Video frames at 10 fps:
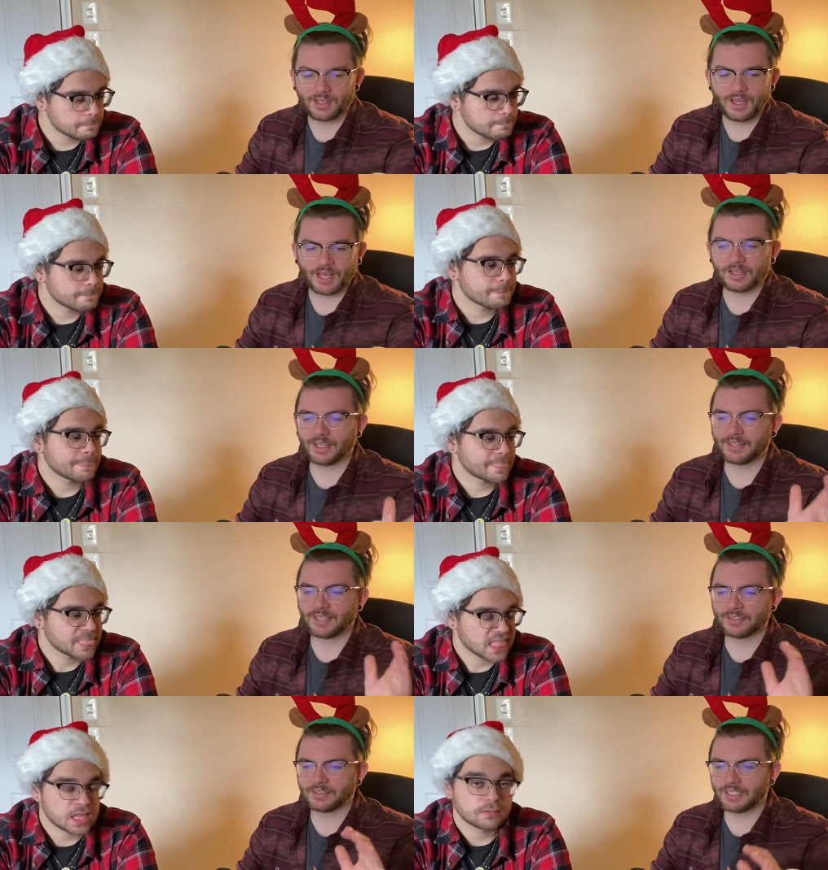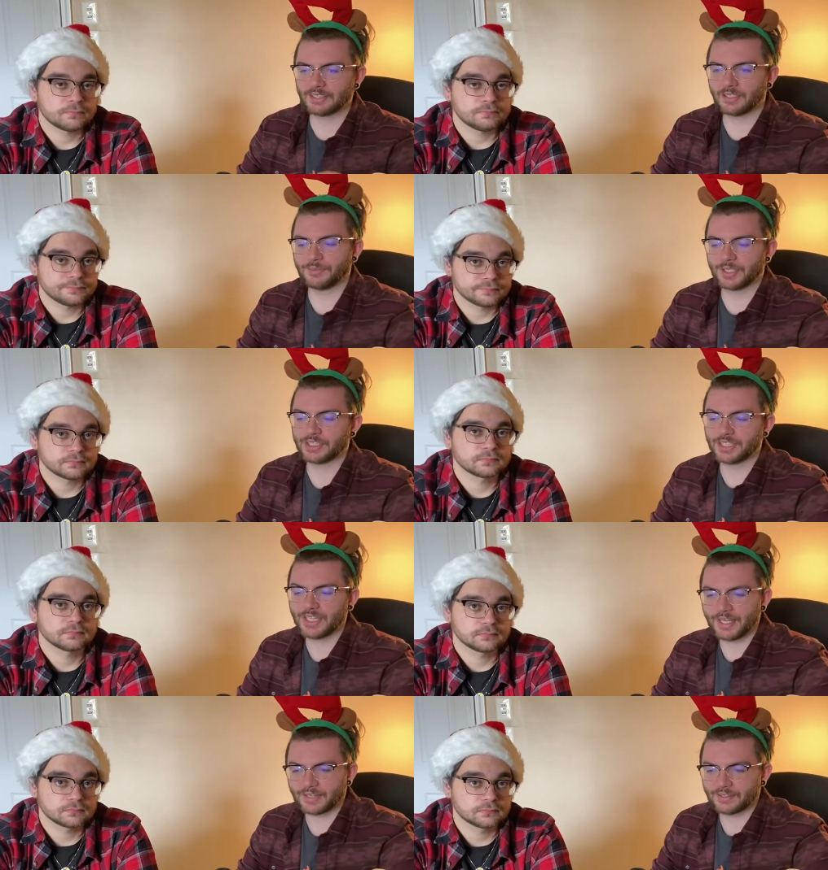Speaker 1: I like that there's not so much
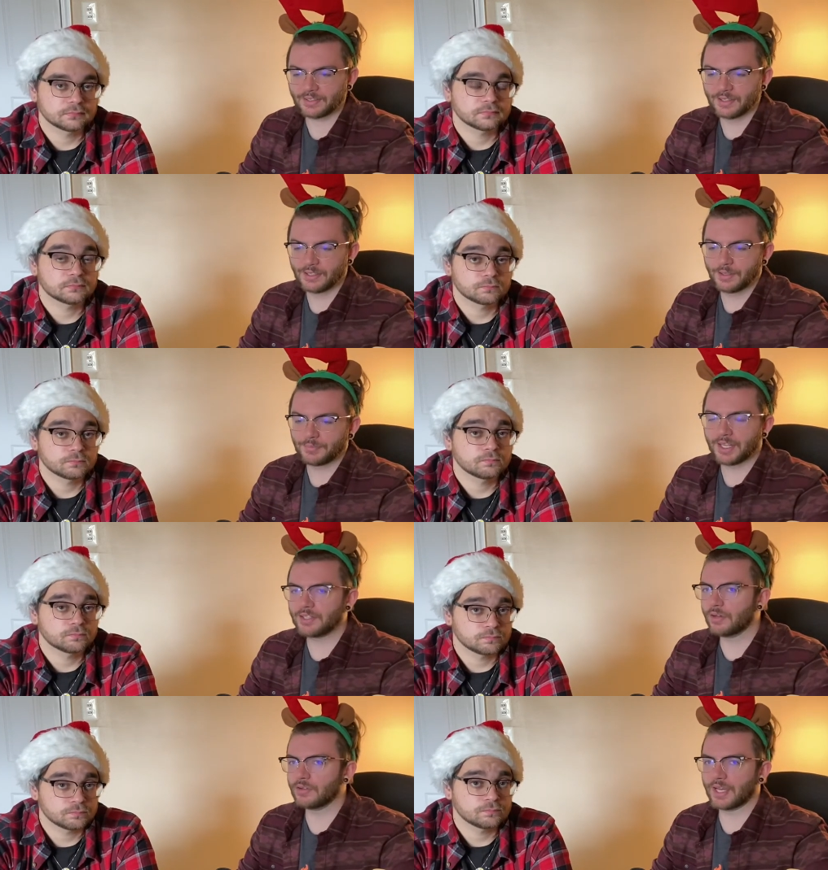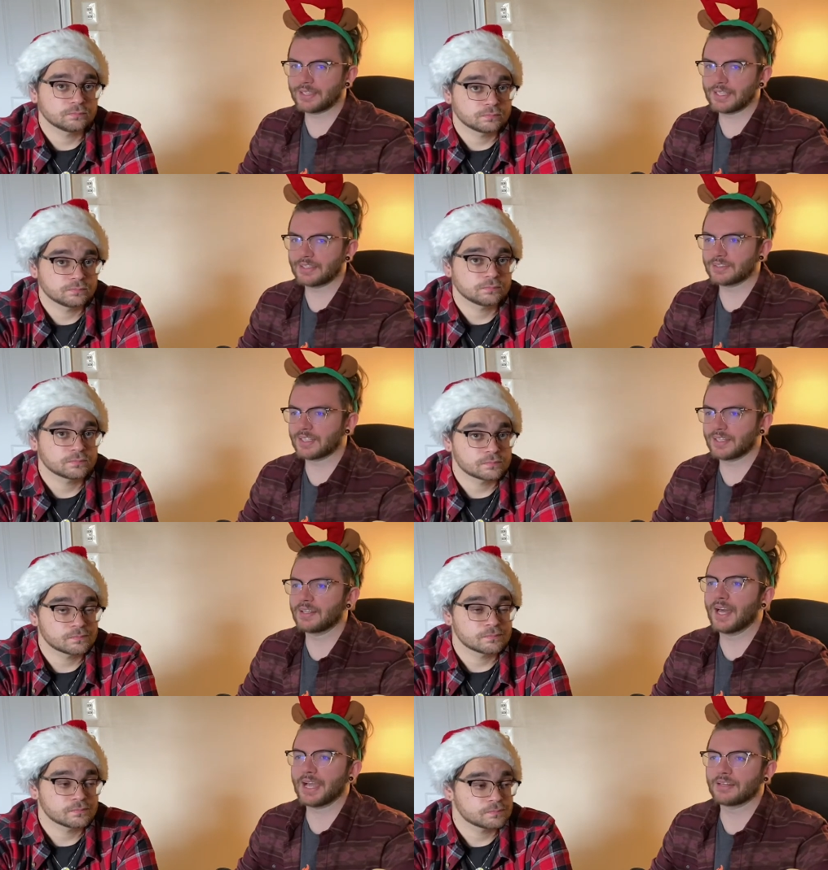kick. But I don't like that there's like a
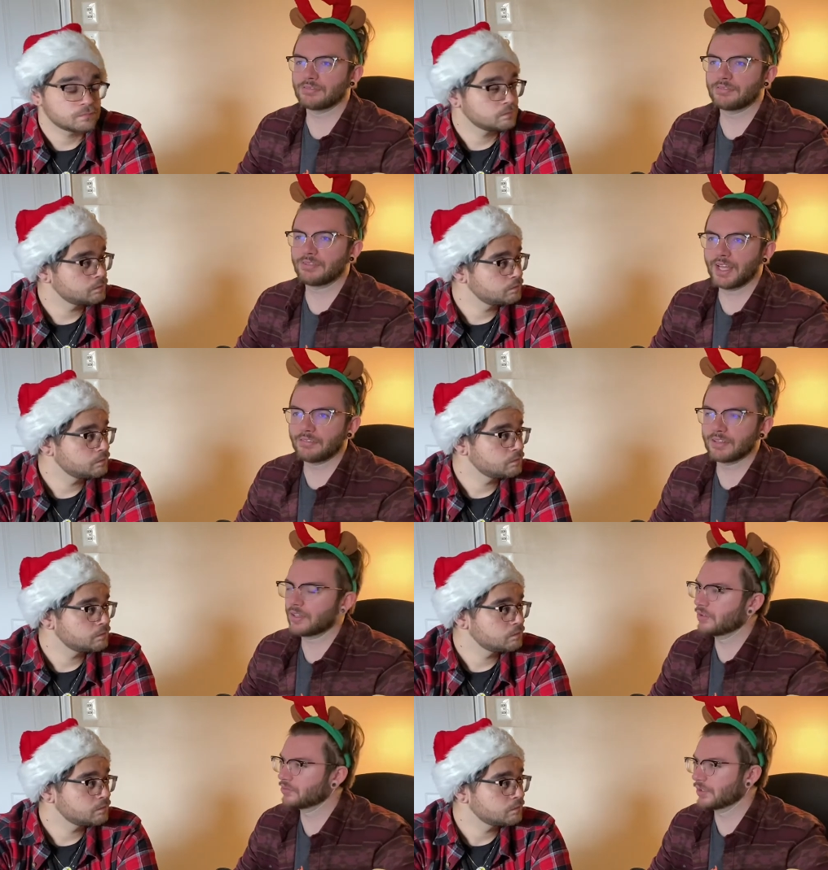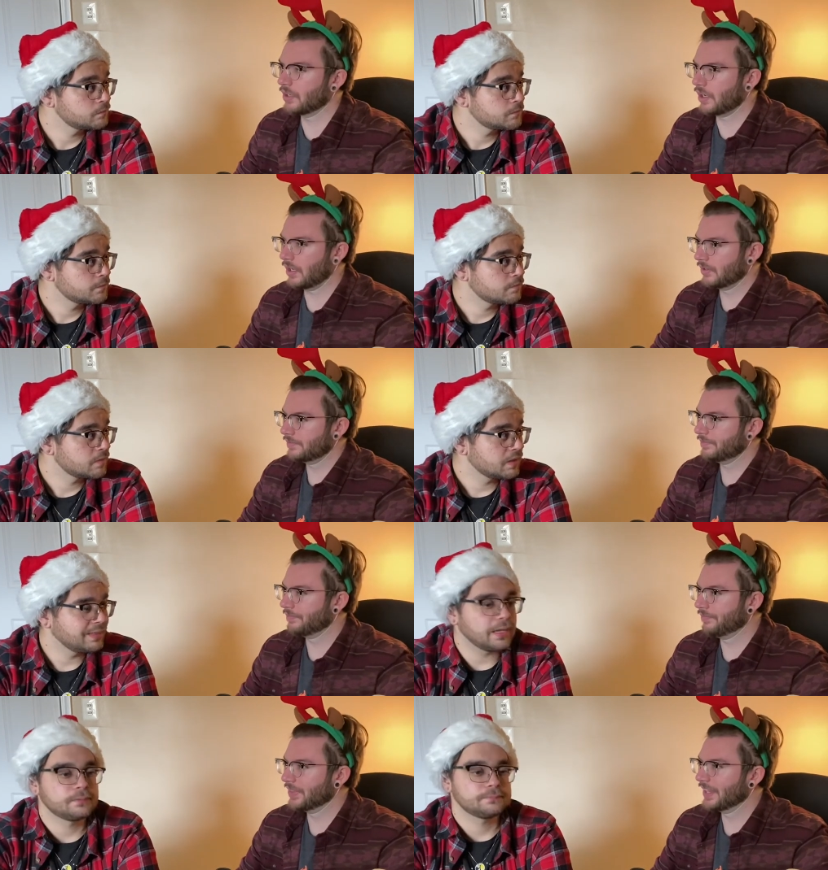lack of flavor overall.
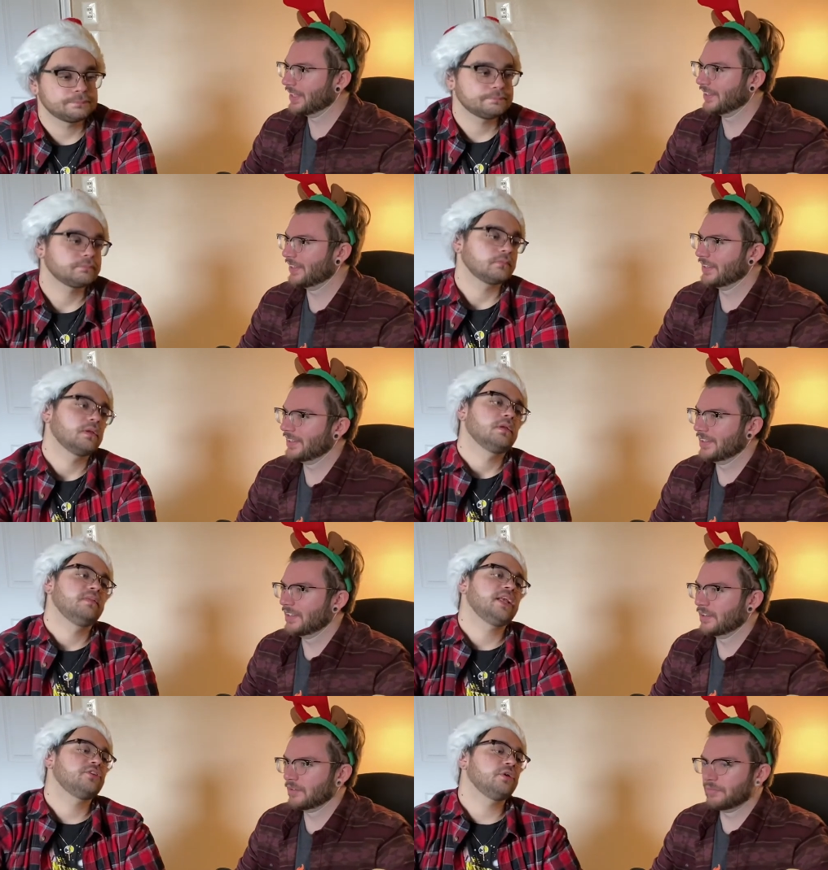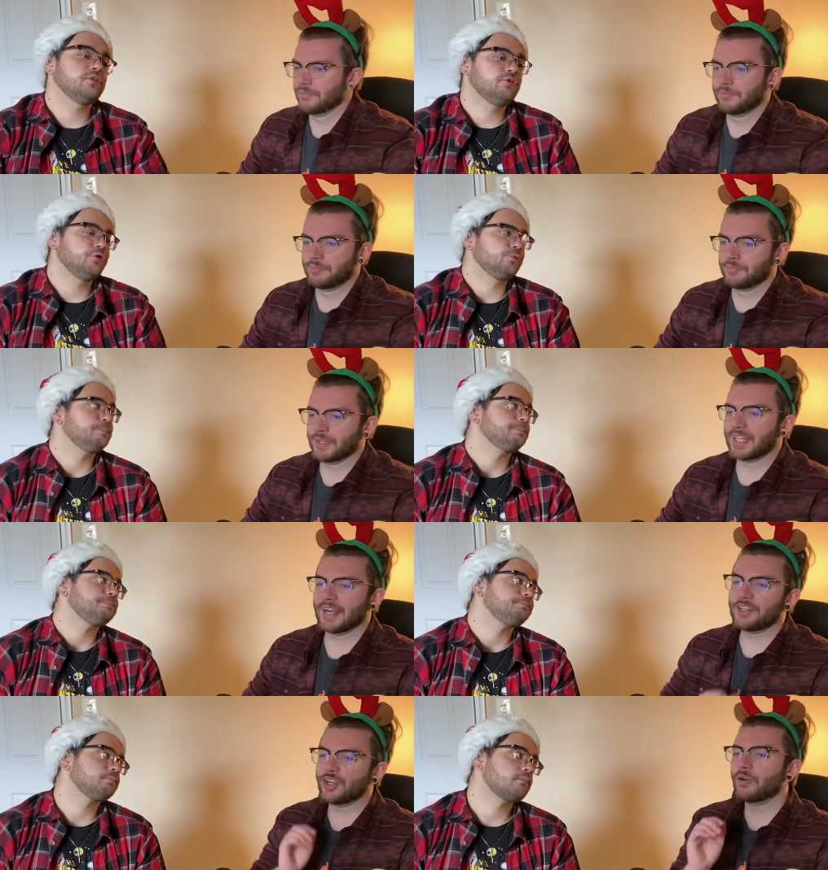
Speaker 2: Yeah. That's also true. But
Speaker 1: then I
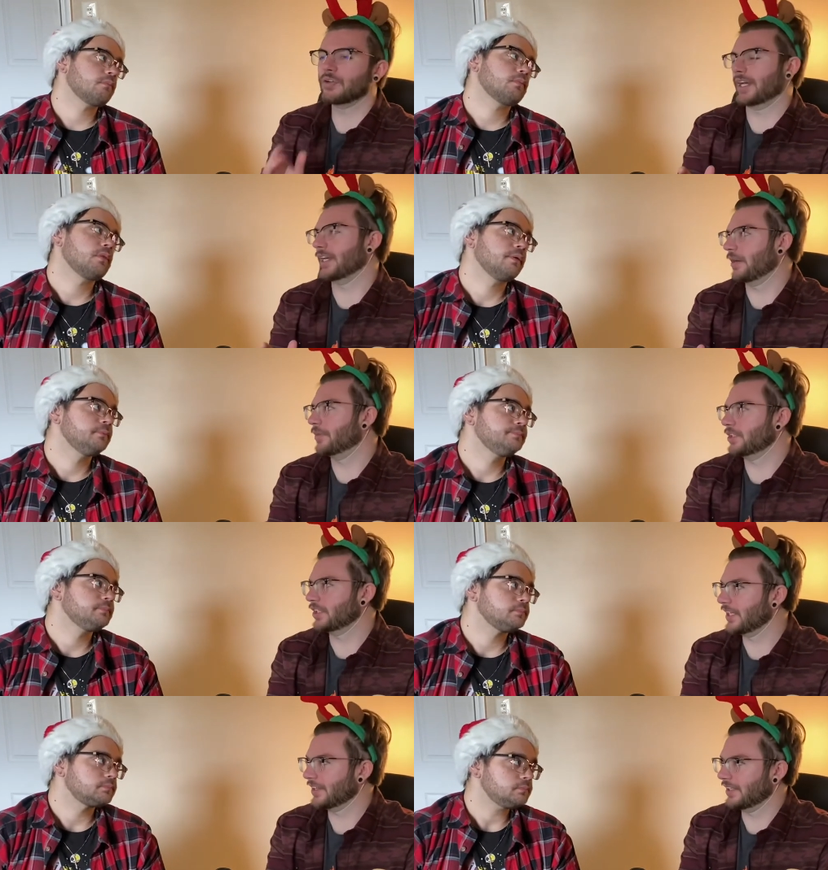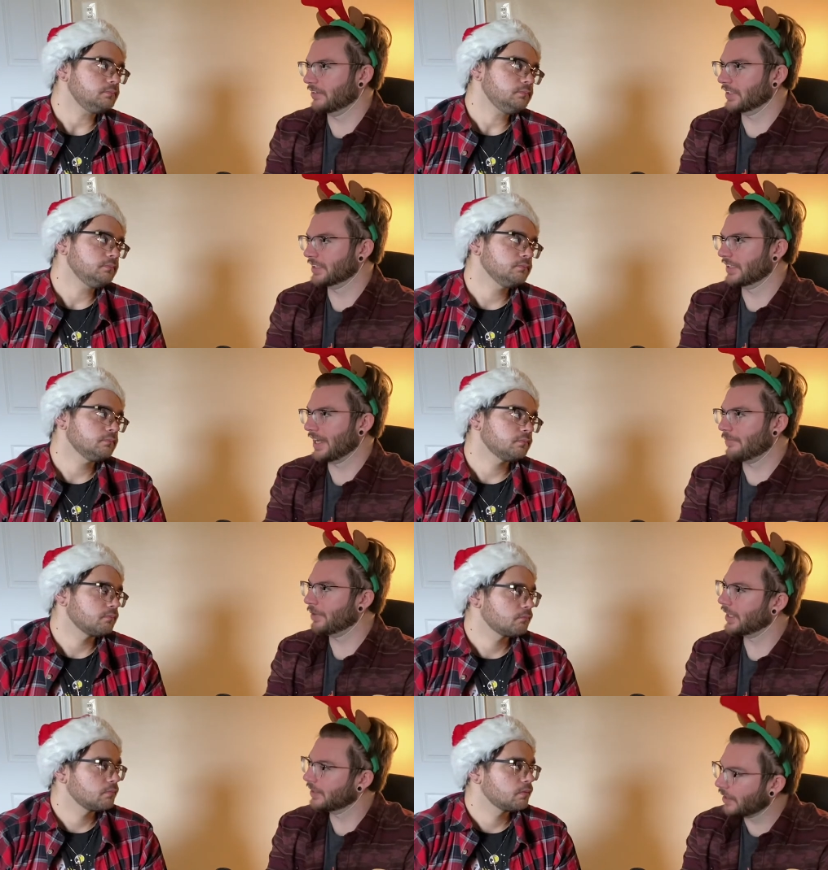don't like how much kick there is in that, but
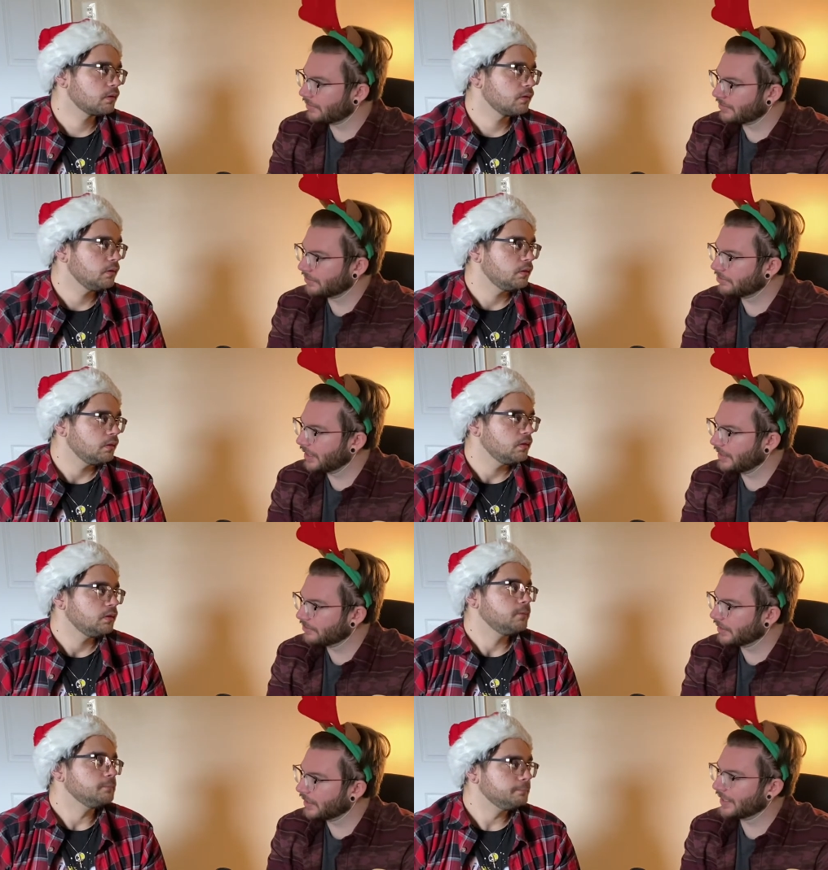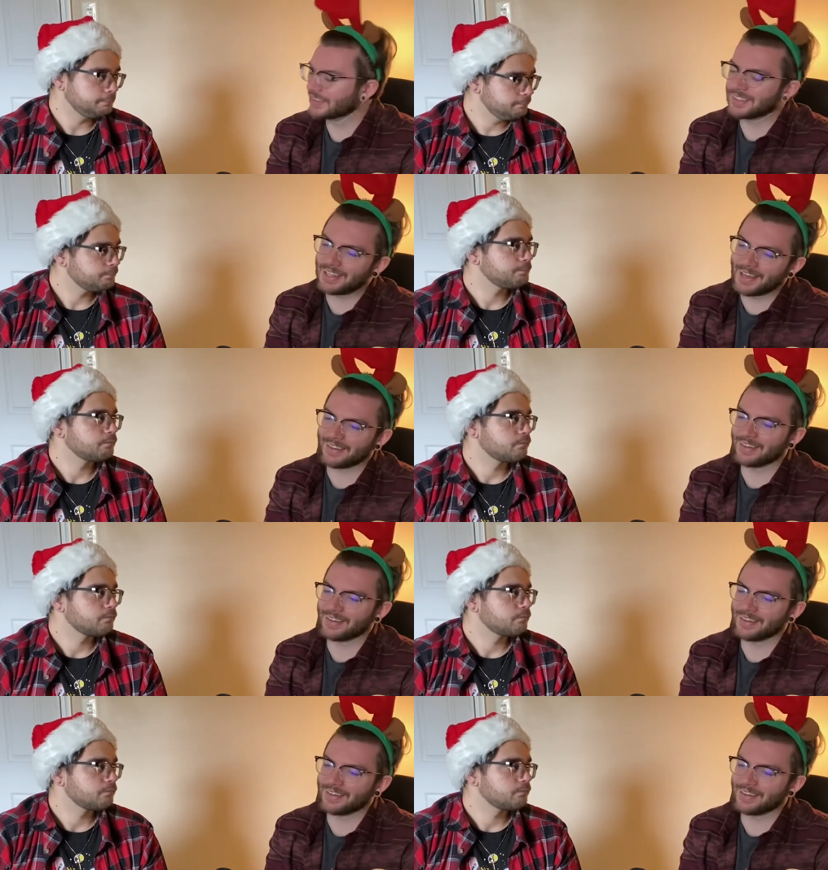I love the flavor, and mm-hmm. it's a mm-hmm. lot